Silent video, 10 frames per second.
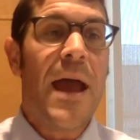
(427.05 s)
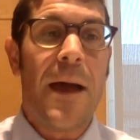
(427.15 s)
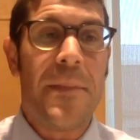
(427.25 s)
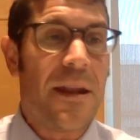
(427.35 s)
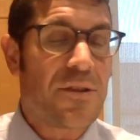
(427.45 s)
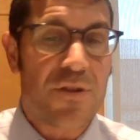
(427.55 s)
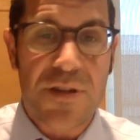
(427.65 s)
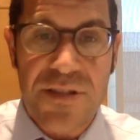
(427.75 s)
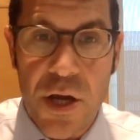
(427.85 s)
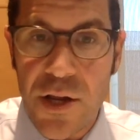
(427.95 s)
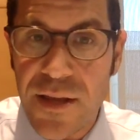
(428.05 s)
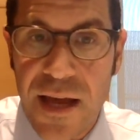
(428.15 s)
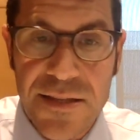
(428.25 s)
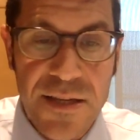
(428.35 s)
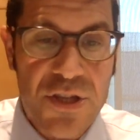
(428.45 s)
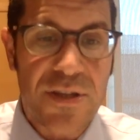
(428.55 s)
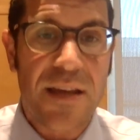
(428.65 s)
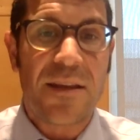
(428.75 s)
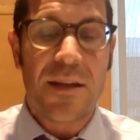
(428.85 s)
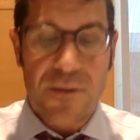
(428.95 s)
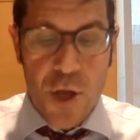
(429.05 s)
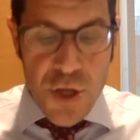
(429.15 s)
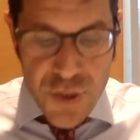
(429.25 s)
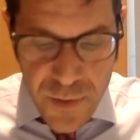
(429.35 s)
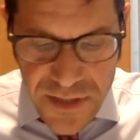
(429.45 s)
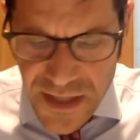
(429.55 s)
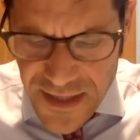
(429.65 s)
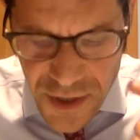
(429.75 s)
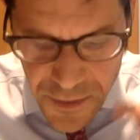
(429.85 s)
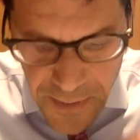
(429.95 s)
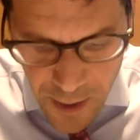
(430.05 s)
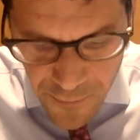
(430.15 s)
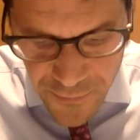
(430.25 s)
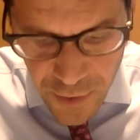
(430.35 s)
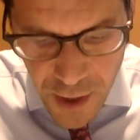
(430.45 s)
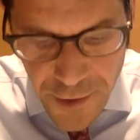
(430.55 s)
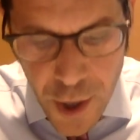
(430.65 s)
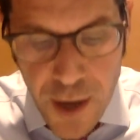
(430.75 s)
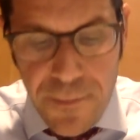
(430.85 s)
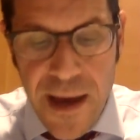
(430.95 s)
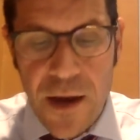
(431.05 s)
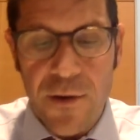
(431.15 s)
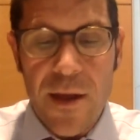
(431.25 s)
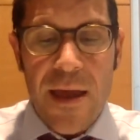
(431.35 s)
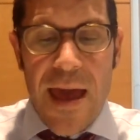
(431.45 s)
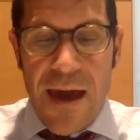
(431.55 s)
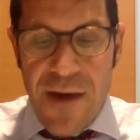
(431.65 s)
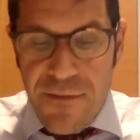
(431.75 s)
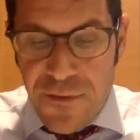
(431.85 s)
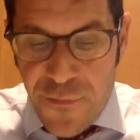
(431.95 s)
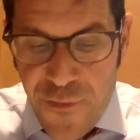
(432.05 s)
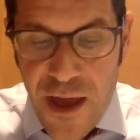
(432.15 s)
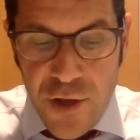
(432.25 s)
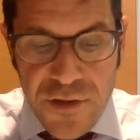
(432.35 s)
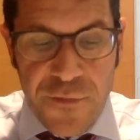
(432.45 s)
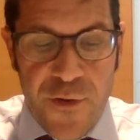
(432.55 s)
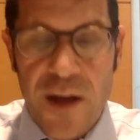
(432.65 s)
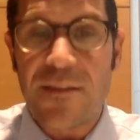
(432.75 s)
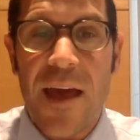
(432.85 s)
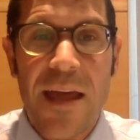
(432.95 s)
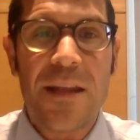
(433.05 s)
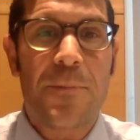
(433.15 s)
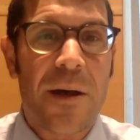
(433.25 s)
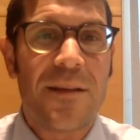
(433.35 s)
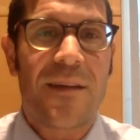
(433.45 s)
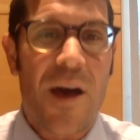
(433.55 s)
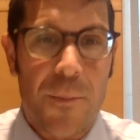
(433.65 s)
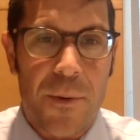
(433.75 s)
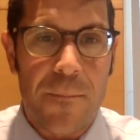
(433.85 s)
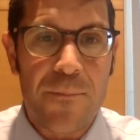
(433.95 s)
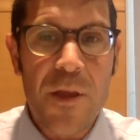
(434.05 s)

And then the sun and the constellation, they didn't. So he says such a powerful line. Amar, having failed to find anybody to help him.